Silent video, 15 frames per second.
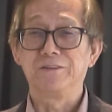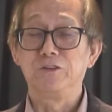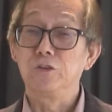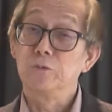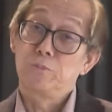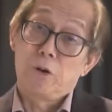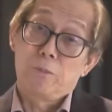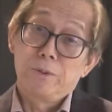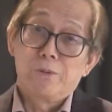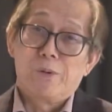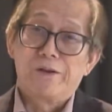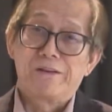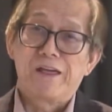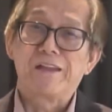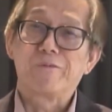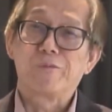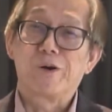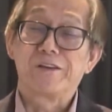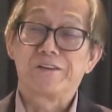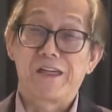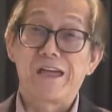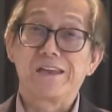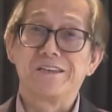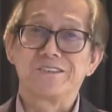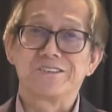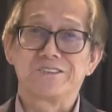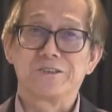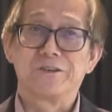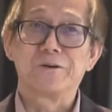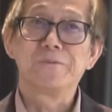You probably wonder what that
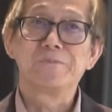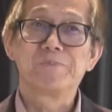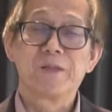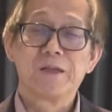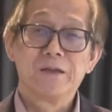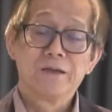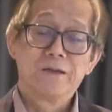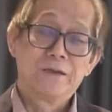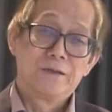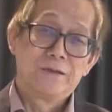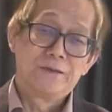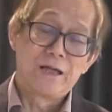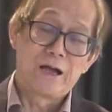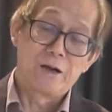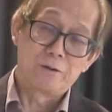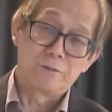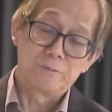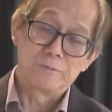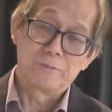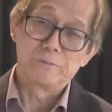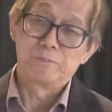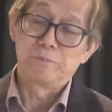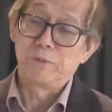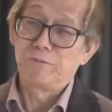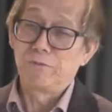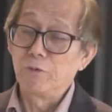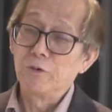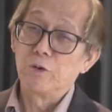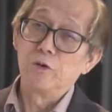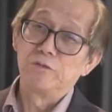is, Now,
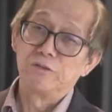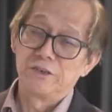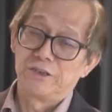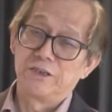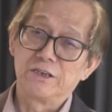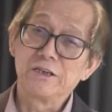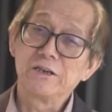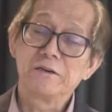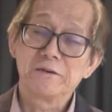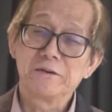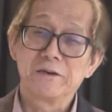before we go further,